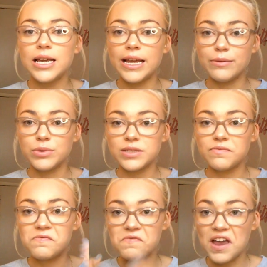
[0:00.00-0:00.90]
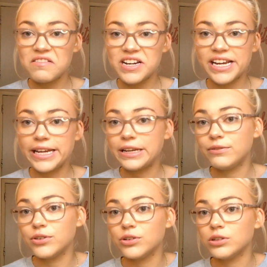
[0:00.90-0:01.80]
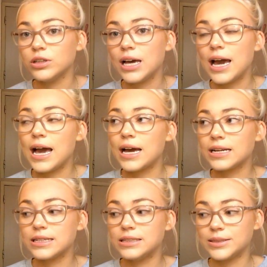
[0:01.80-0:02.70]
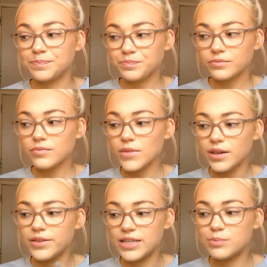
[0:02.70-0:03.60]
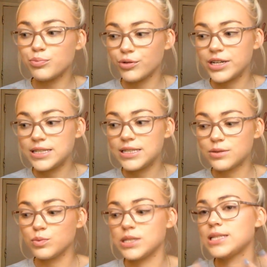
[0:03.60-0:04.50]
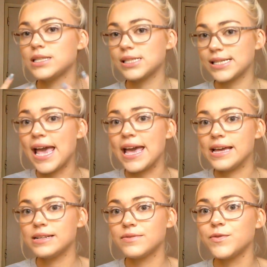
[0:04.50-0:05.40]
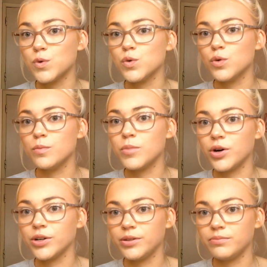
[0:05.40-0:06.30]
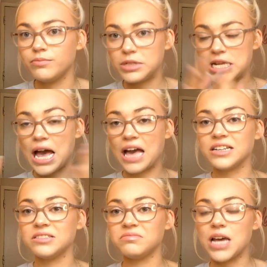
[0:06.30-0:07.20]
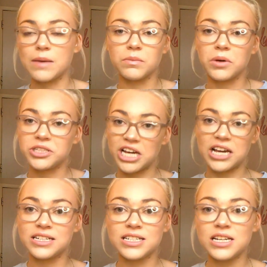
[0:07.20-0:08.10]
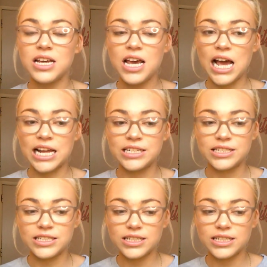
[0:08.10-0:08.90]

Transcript: it was very evil, and this priest was scared for my nan and my dad and,